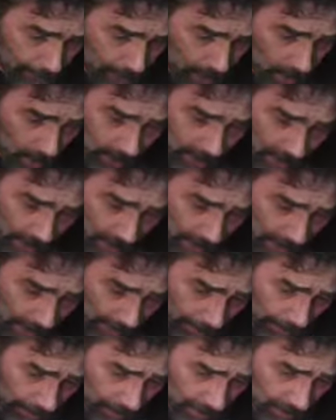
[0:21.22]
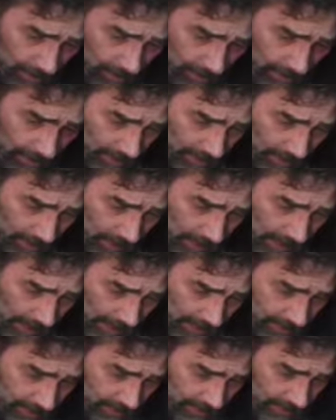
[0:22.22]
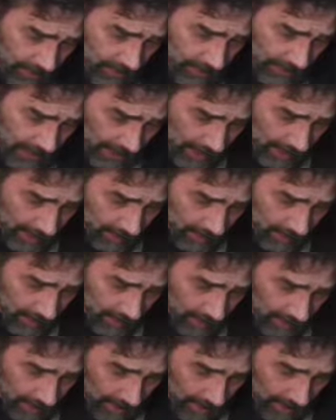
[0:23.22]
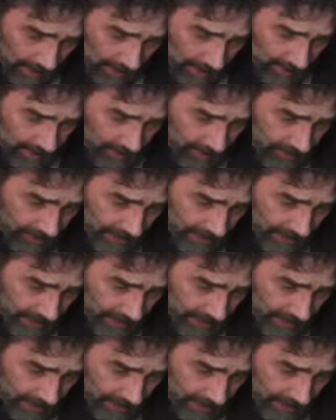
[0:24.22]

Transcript: You shall not put the Lord your God to the test, as you